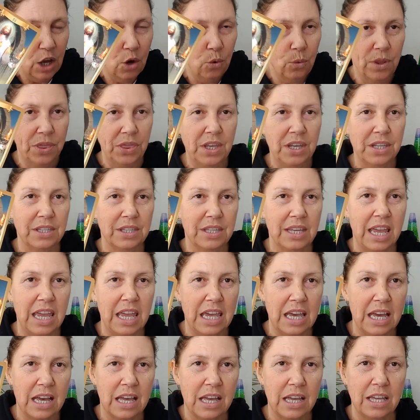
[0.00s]
with this
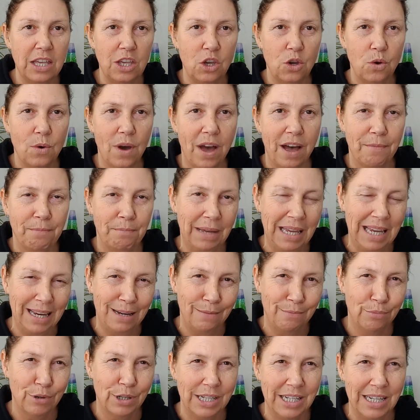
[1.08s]
here, you are being
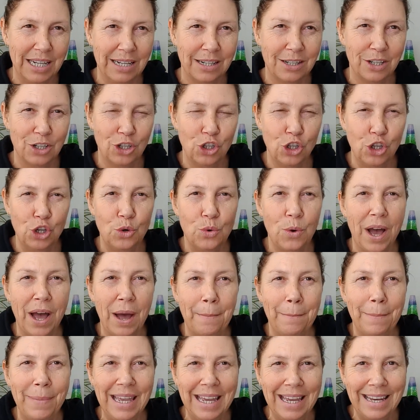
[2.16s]
protected, you
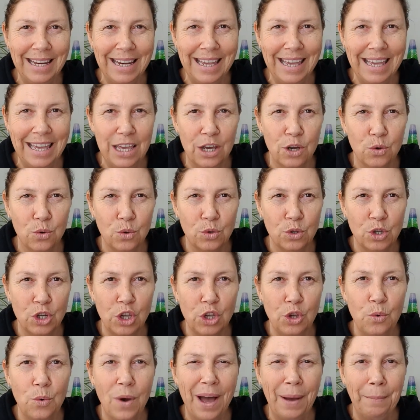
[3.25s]
are being healed,
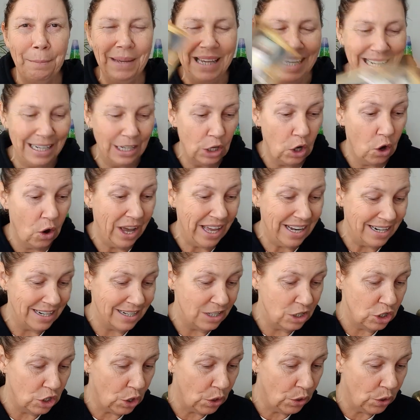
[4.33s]
you are being guided.